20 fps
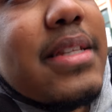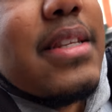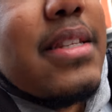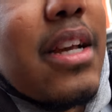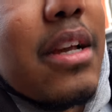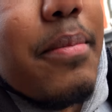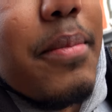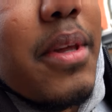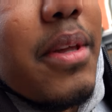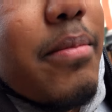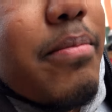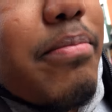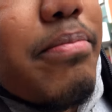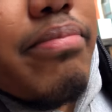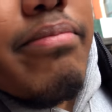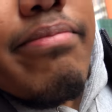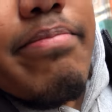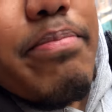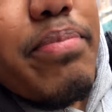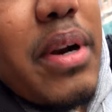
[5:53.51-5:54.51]
It took me
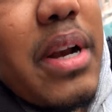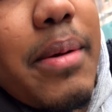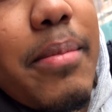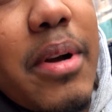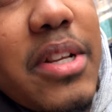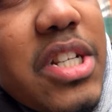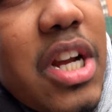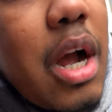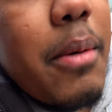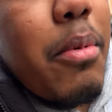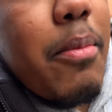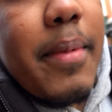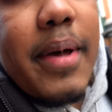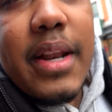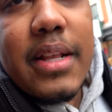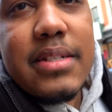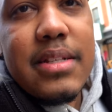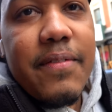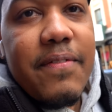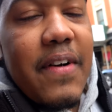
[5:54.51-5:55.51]
pretty much a couple
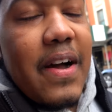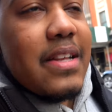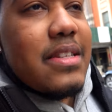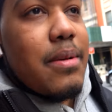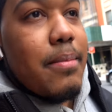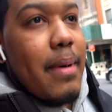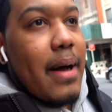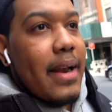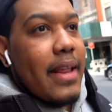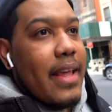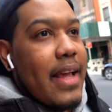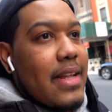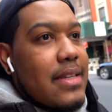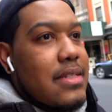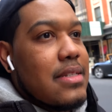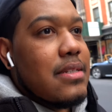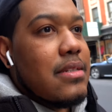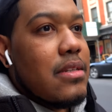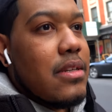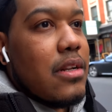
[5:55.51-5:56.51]
minutes to find somebody and
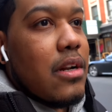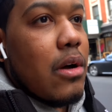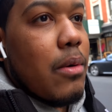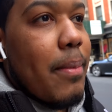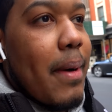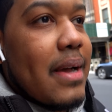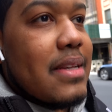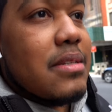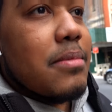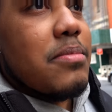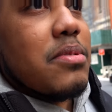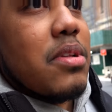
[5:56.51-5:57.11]
to, you know, buy some